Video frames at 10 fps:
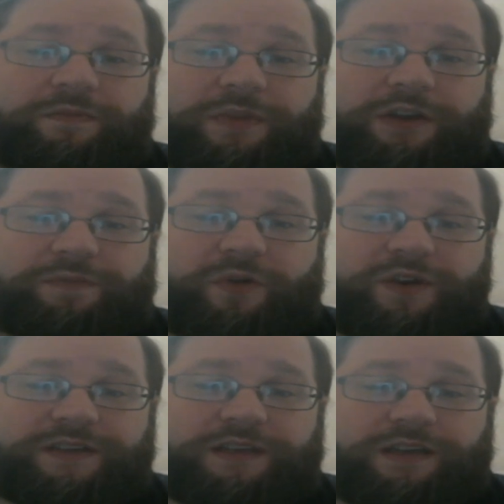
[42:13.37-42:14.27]
Pick your
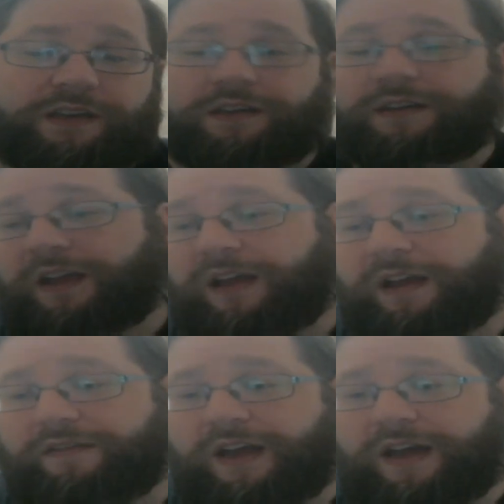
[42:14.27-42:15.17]
poison.
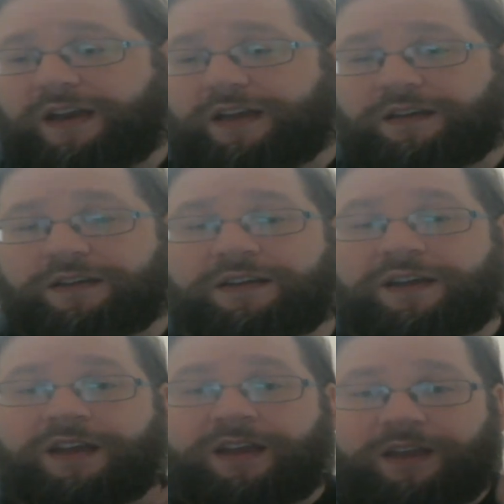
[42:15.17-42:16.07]
Have at it.
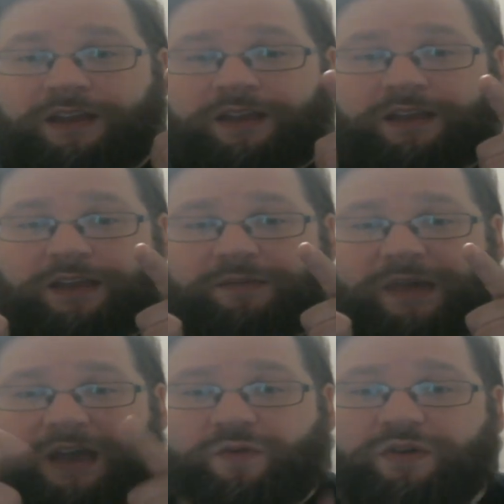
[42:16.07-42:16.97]
Get
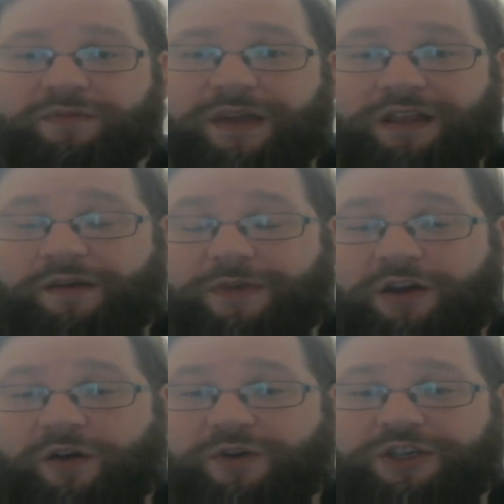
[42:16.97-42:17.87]
back with me. Let me
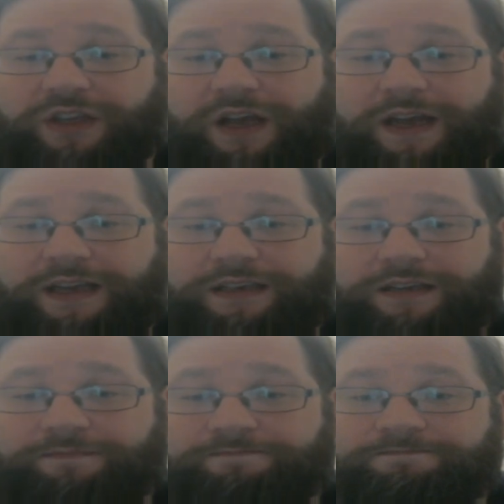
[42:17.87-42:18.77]
know what you
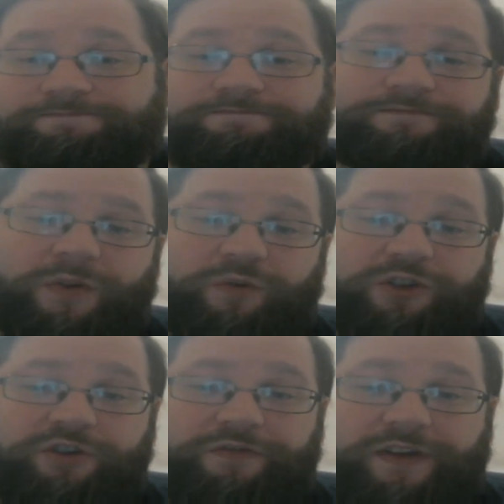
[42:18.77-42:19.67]
liked.
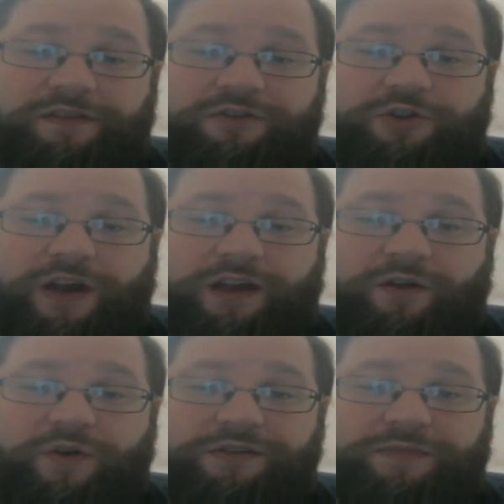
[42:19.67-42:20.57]
What your favorite
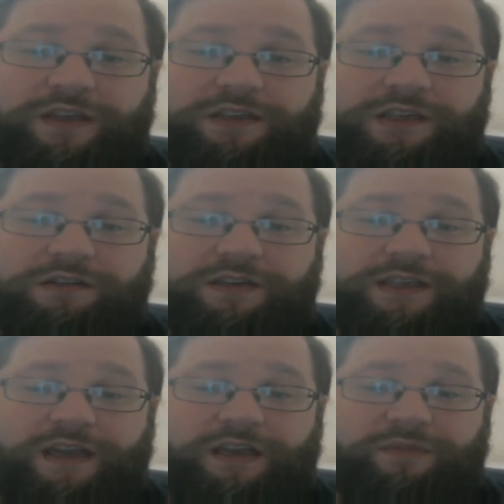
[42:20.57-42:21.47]
Dragon Quest main
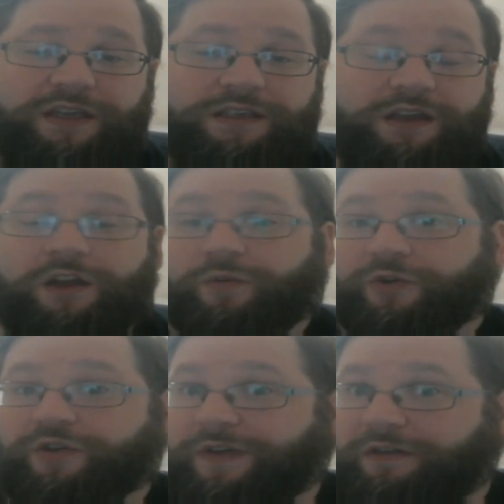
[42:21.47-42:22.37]
series game is.
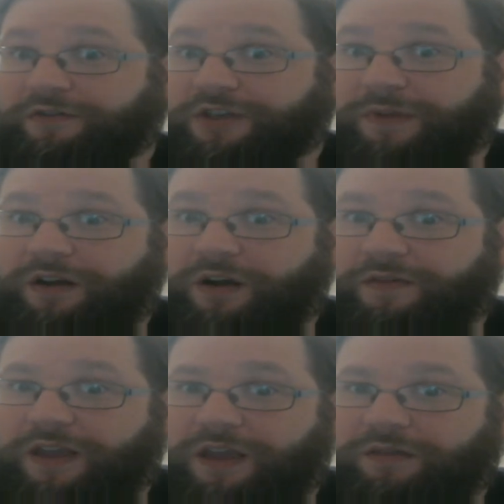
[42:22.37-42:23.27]
What your favorite
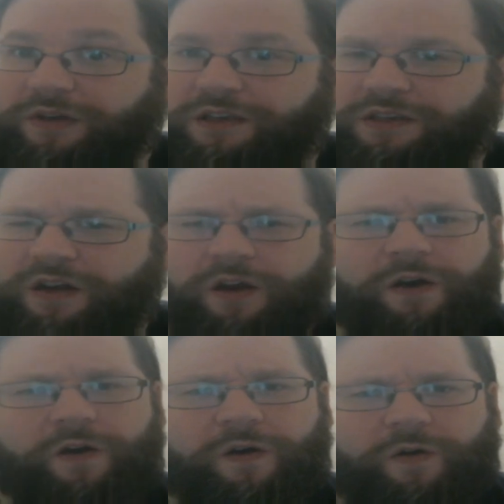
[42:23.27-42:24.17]
spin-off game is.
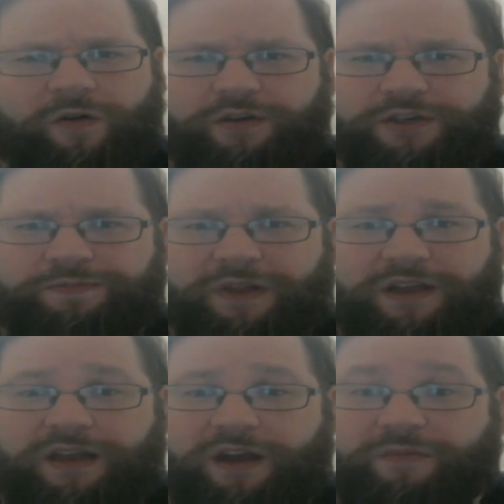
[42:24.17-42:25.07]
Or just
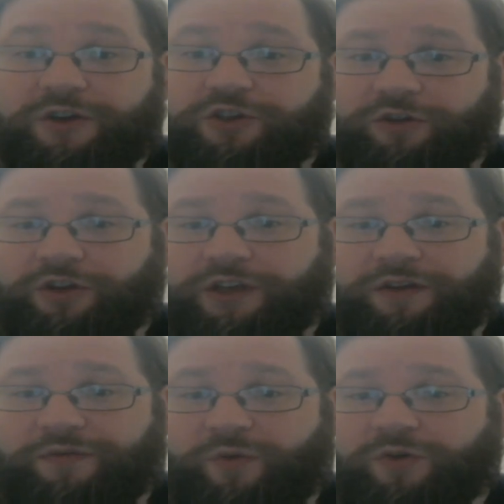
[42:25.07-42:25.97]
plain how much you're
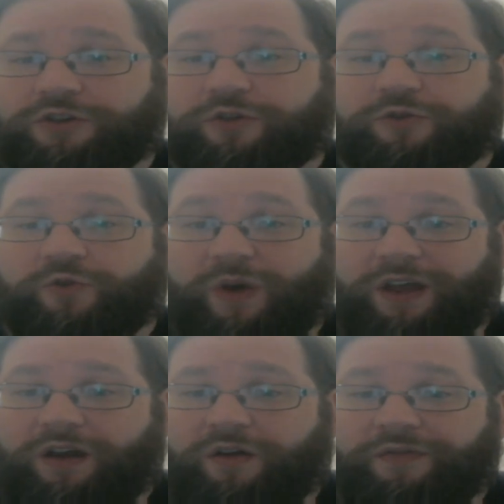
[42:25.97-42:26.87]
looking forward to
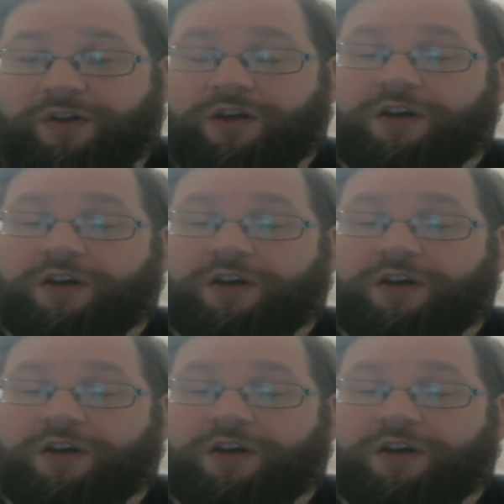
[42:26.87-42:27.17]
12.